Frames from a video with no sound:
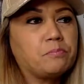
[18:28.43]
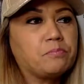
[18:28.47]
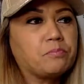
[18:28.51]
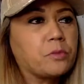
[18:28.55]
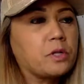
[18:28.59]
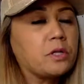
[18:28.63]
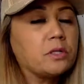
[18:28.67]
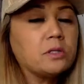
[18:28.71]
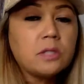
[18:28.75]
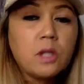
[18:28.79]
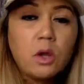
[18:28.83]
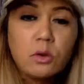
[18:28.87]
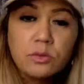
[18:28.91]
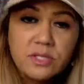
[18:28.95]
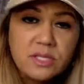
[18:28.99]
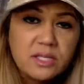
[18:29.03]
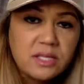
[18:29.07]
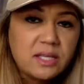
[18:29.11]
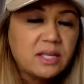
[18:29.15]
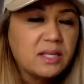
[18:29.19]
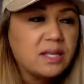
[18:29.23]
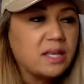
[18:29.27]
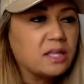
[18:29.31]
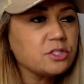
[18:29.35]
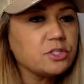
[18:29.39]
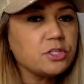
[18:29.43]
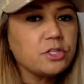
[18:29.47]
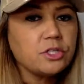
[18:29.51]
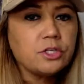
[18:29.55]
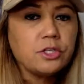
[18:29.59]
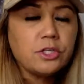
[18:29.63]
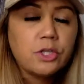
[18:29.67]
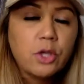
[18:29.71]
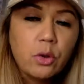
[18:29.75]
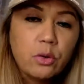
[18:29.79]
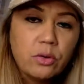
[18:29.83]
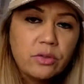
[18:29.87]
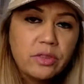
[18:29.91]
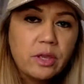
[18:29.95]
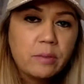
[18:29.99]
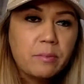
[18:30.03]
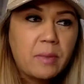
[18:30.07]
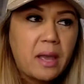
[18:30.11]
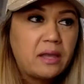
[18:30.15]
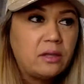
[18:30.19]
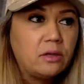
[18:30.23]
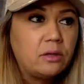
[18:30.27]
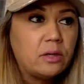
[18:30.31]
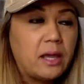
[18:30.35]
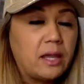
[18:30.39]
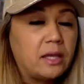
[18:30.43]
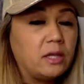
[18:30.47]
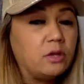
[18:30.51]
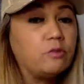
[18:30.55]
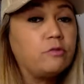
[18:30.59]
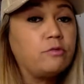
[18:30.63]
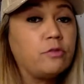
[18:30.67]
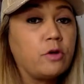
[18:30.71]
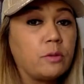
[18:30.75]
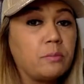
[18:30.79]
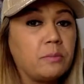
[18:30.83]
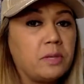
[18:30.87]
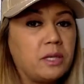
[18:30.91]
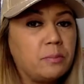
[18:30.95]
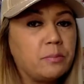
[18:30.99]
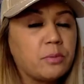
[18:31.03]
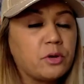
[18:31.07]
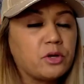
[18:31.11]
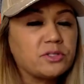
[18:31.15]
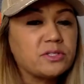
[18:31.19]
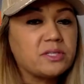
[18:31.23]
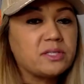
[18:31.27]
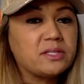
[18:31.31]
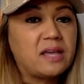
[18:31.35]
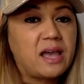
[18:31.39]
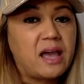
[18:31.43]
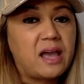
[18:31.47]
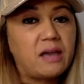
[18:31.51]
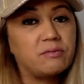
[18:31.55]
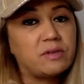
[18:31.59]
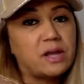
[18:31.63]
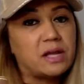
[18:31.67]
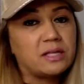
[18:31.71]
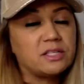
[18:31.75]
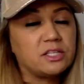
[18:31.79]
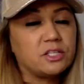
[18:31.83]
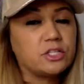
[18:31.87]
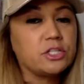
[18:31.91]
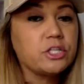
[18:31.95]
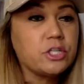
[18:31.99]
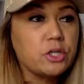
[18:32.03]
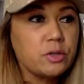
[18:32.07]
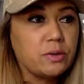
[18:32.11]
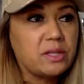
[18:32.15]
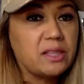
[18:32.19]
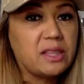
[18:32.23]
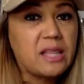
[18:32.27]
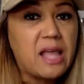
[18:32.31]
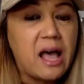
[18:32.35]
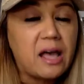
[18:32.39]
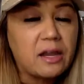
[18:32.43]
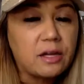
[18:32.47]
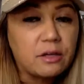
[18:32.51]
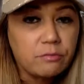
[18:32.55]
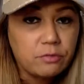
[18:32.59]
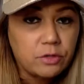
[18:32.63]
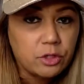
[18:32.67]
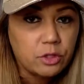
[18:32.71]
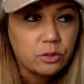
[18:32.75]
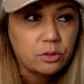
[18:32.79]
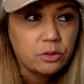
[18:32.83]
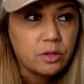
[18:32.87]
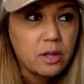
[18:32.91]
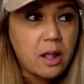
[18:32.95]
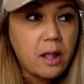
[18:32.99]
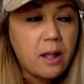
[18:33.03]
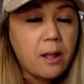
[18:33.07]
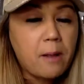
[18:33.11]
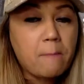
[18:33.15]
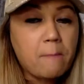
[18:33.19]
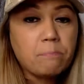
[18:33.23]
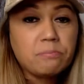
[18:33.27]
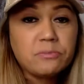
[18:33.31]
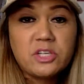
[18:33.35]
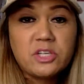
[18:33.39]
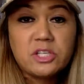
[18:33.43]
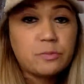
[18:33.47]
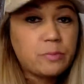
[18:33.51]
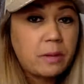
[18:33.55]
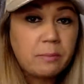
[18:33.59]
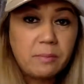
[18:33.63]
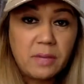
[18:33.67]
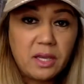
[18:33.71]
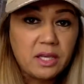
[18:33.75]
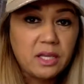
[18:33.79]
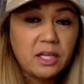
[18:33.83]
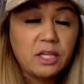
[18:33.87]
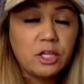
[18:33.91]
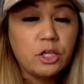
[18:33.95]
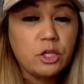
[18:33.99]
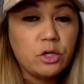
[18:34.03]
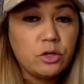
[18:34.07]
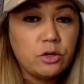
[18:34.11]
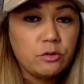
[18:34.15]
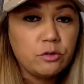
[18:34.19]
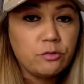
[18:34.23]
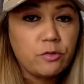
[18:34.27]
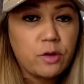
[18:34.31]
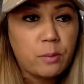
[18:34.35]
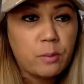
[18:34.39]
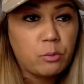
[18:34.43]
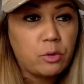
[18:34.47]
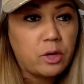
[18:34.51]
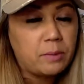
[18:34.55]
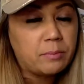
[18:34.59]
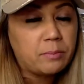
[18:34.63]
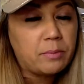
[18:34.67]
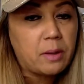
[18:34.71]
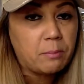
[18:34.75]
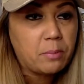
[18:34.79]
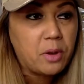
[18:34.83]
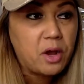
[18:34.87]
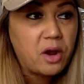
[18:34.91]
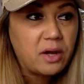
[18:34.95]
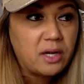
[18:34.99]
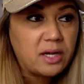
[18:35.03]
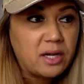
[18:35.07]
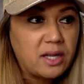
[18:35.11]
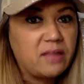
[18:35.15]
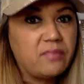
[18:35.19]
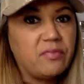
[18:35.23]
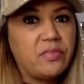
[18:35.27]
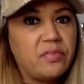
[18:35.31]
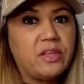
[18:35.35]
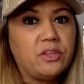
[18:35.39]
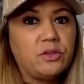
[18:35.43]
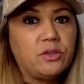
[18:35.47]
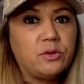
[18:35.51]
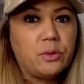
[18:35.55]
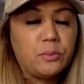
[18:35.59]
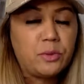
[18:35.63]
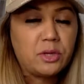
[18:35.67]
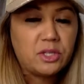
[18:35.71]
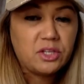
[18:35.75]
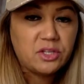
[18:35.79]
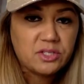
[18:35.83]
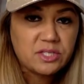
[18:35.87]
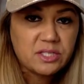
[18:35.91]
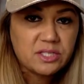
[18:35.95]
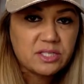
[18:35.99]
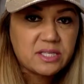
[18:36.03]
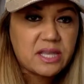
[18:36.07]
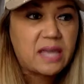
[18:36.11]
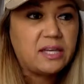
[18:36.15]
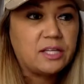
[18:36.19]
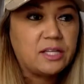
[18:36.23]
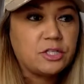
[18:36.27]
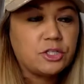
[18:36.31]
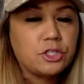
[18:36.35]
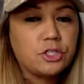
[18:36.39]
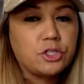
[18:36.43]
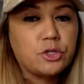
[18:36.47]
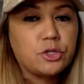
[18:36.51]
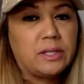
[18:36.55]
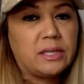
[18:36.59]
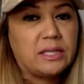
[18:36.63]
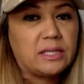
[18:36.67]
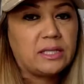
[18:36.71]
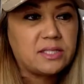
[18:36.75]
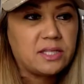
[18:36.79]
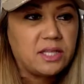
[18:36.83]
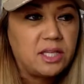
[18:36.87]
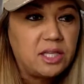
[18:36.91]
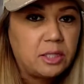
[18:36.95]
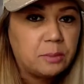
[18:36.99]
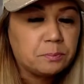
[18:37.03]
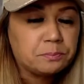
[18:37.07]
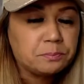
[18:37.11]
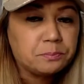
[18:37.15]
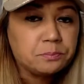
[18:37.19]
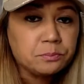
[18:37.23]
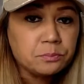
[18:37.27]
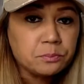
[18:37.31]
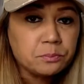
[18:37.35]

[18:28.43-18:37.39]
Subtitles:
closely, get to know them. I know for me personally, I've gotten to know a lot of you just by meeting you from Ring Bum Party, and then when you decided to join the team,